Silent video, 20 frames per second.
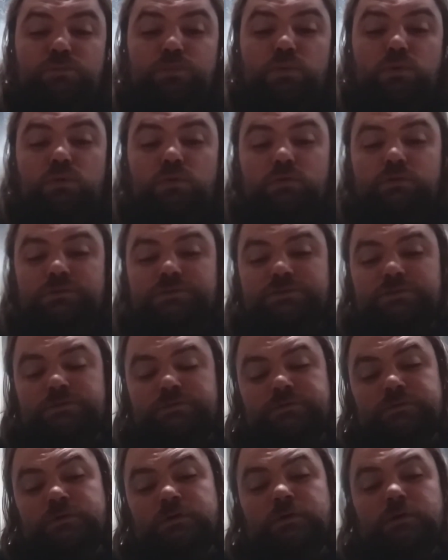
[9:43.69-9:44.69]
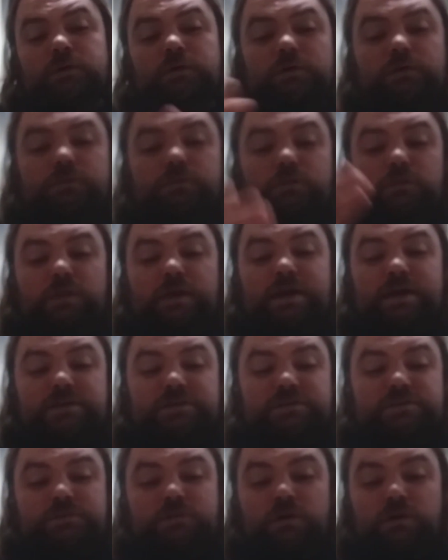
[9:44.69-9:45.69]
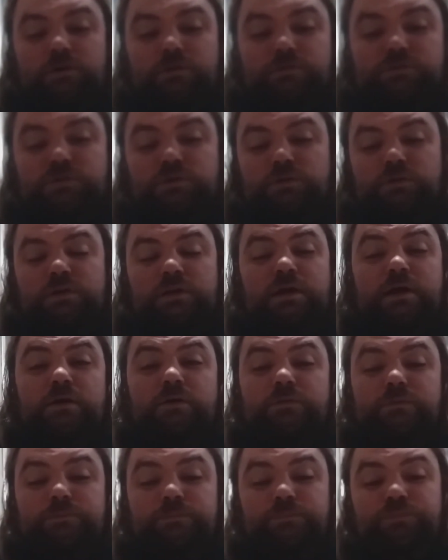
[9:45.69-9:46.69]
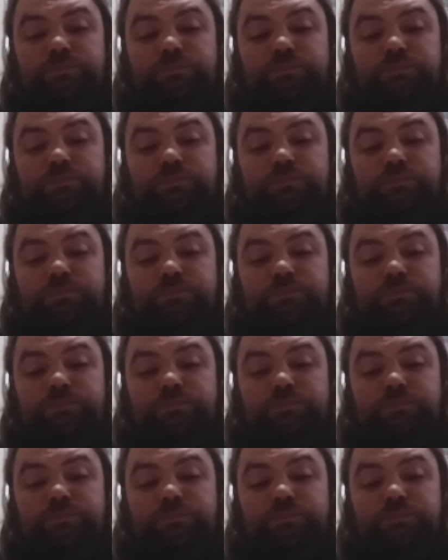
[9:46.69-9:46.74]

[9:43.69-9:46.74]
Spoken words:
pulls the last honor token out,